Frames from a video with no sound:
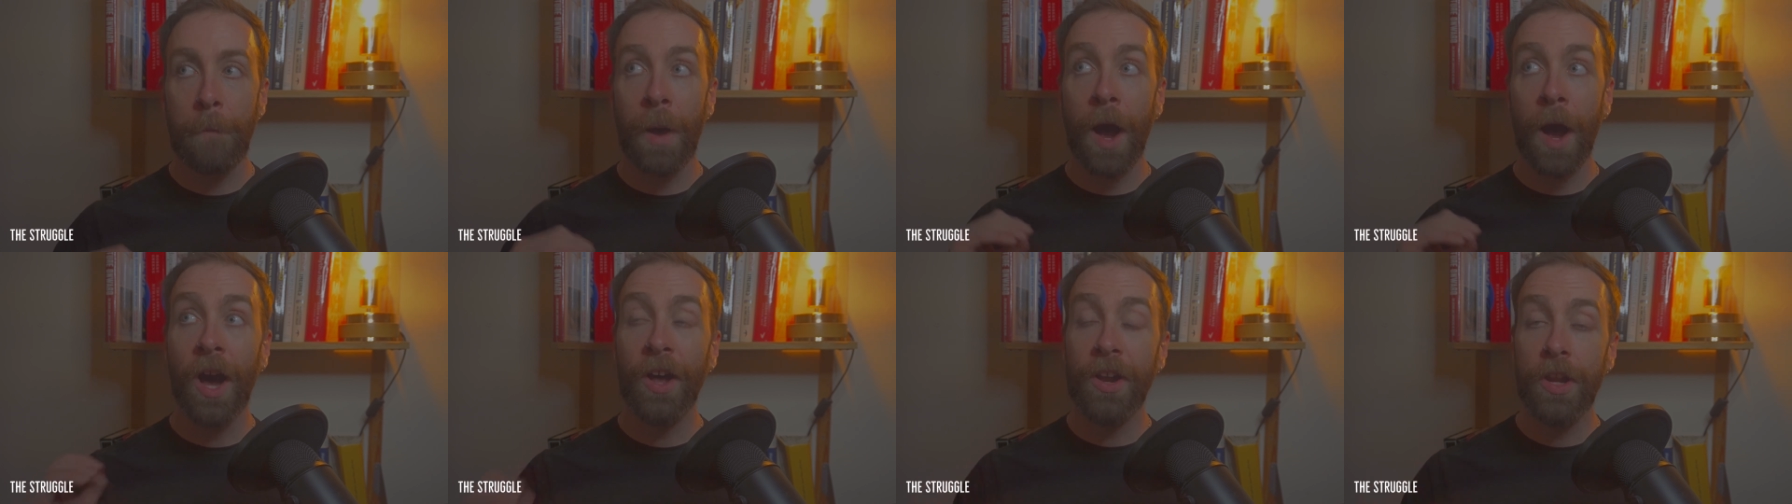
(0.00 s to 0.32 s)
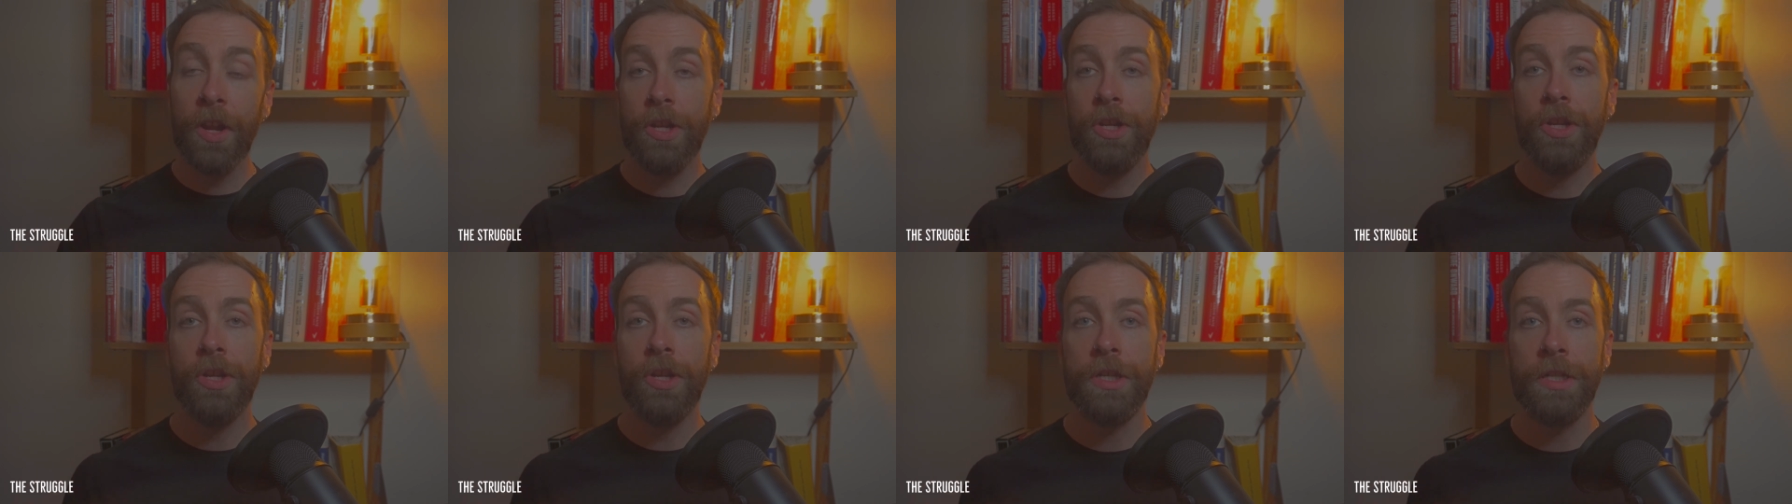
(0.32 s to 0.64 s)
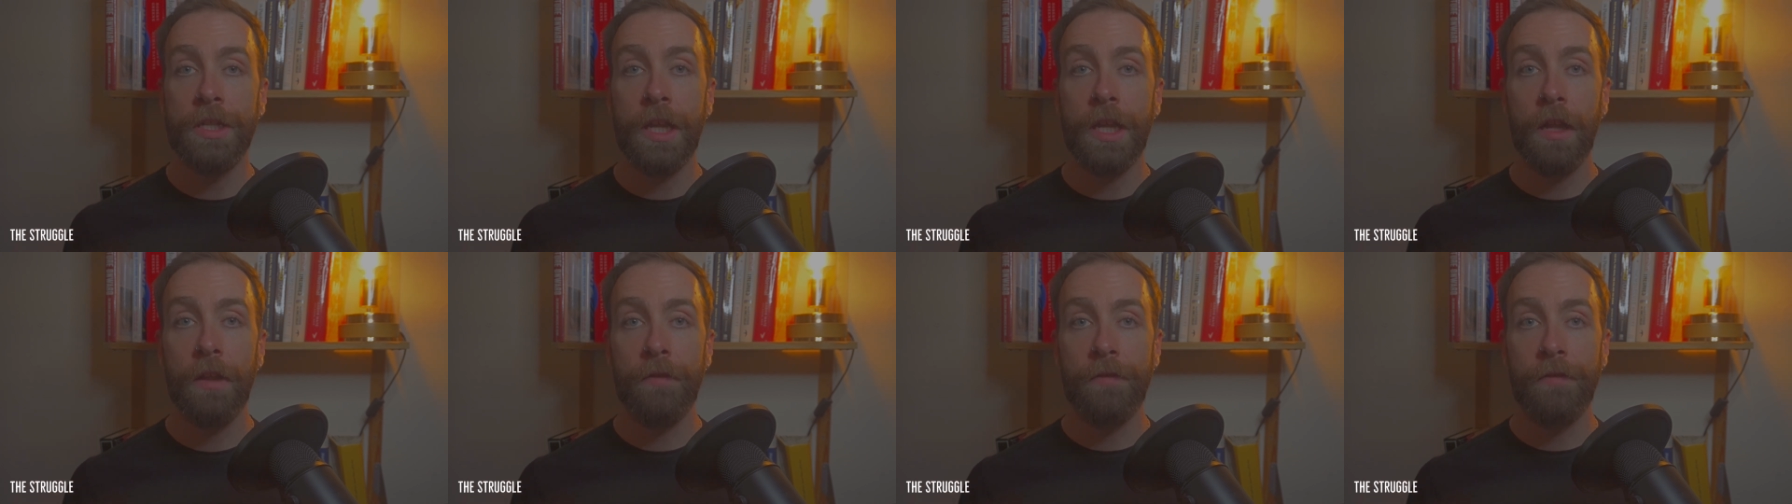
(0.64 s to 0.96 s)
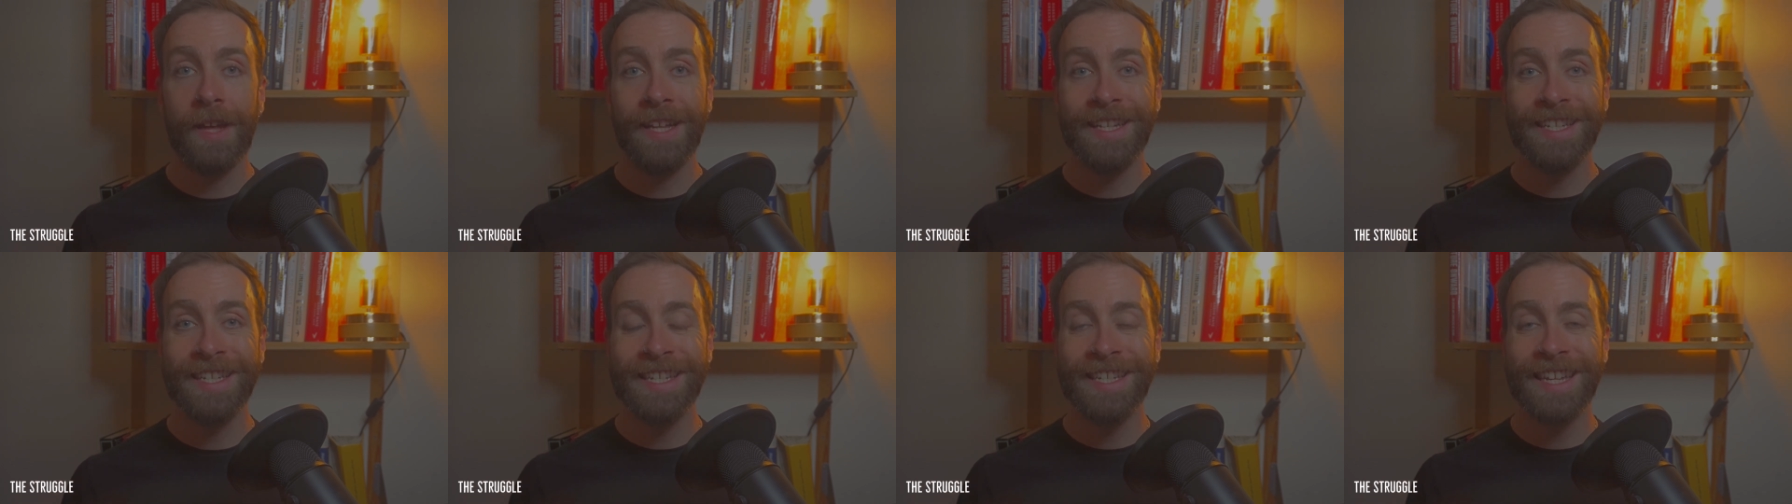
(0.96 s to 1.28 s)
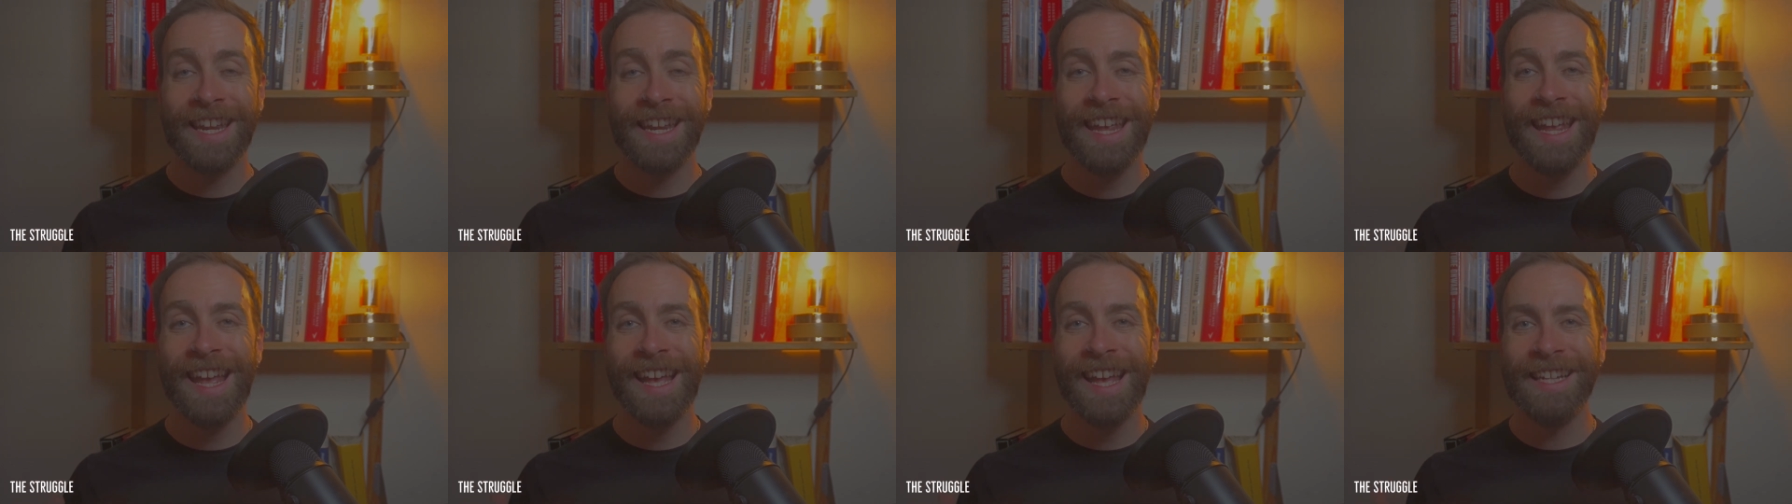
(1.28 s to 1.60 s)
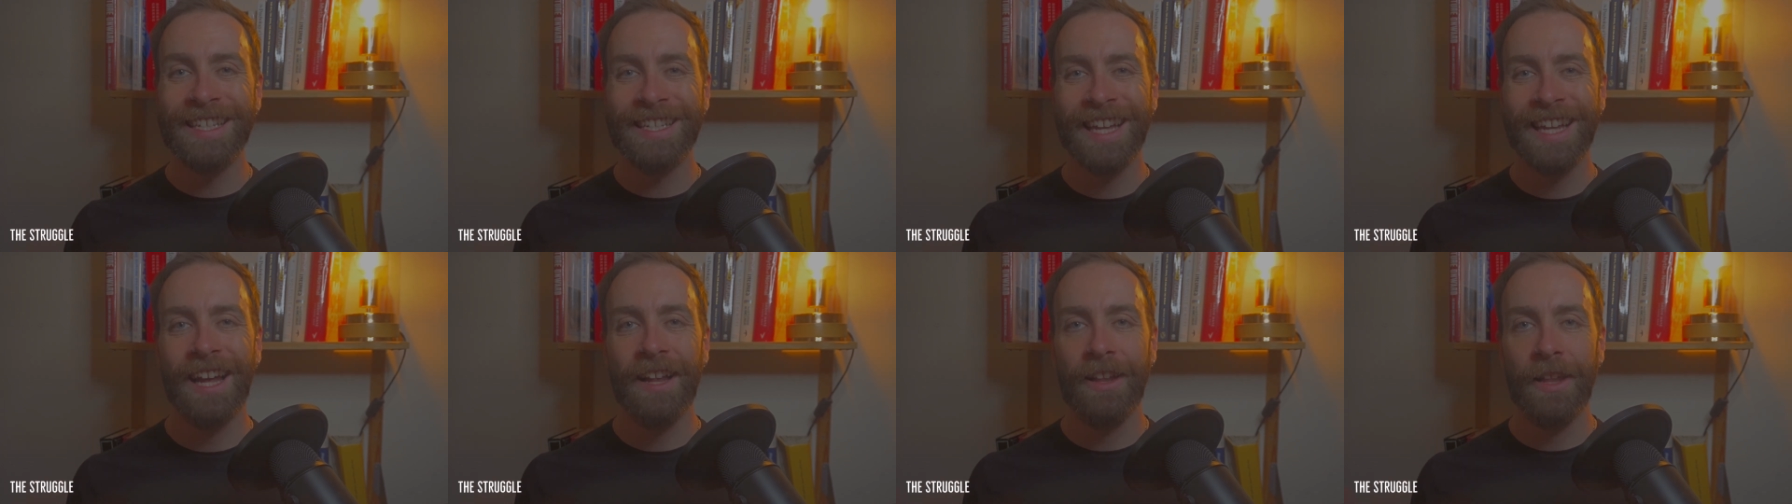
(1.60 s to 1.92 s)
punish yourself and stay
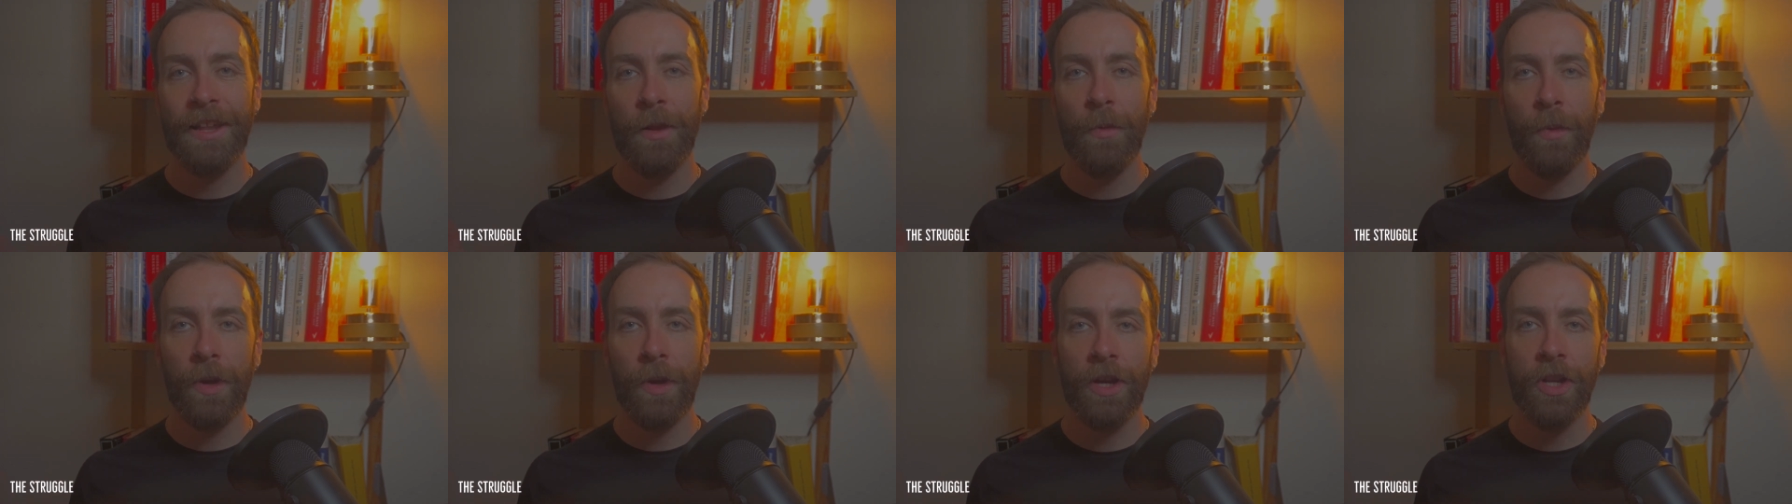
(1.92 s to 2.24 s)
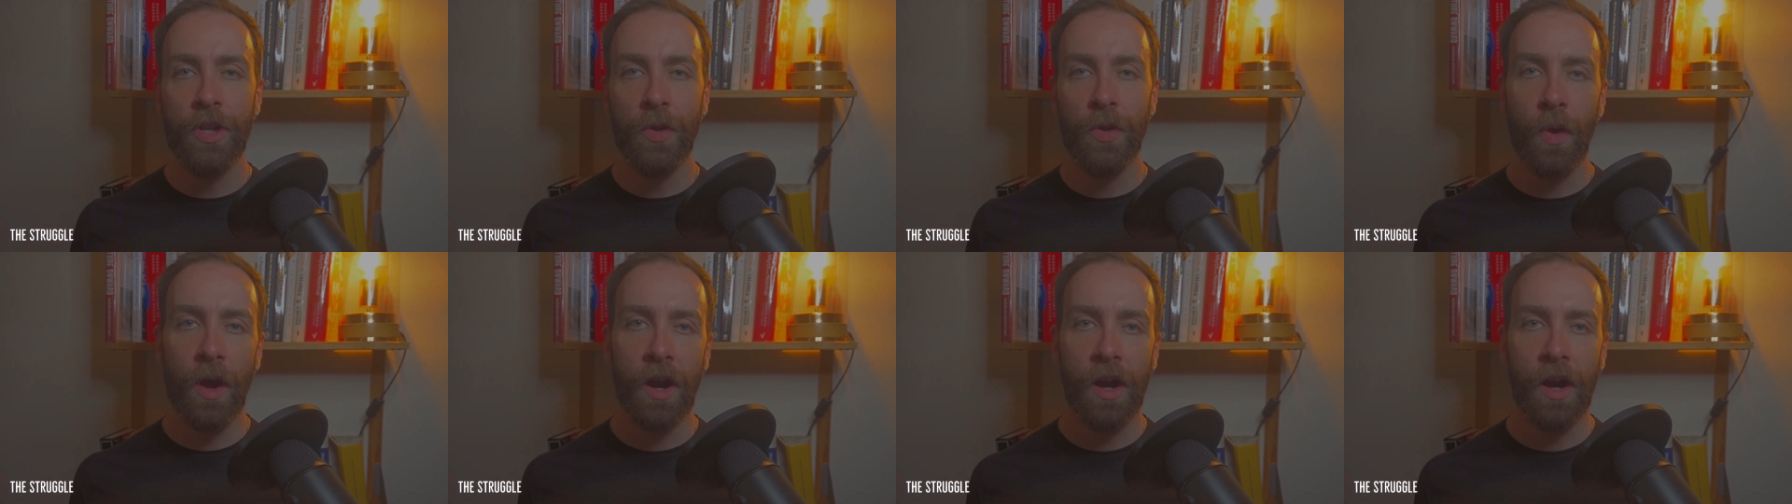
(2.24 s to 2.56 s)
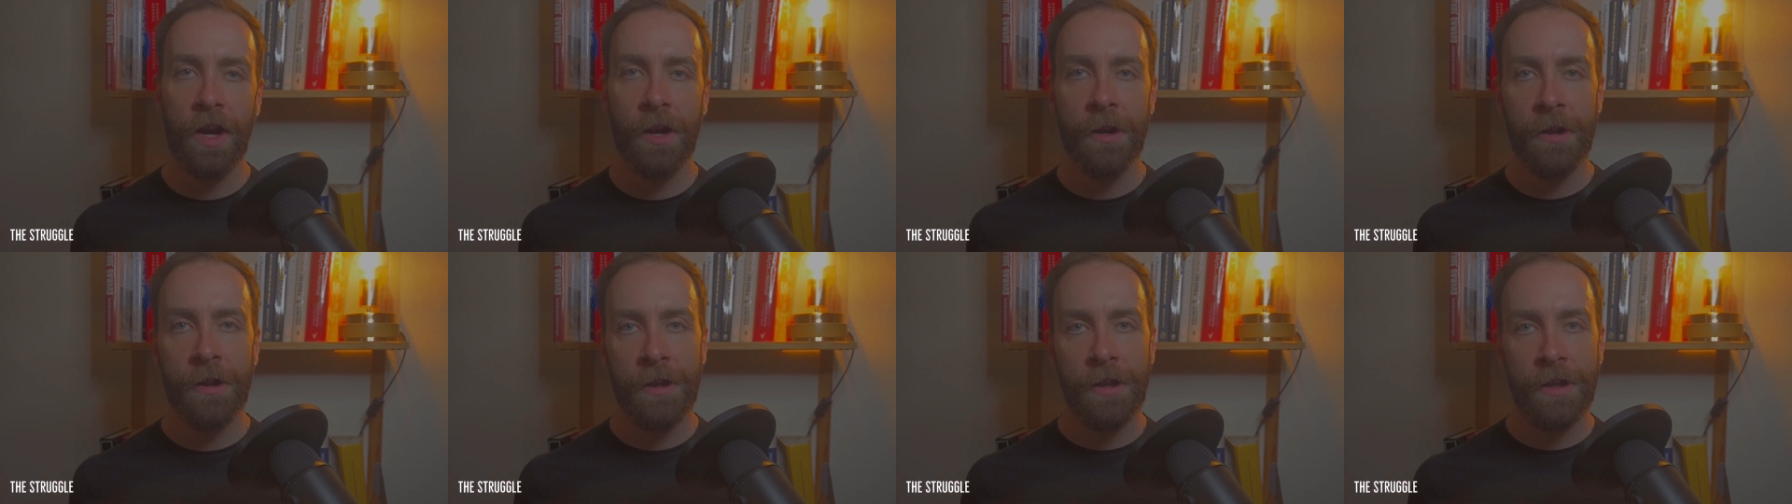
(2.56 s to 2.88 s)
exactly where you are.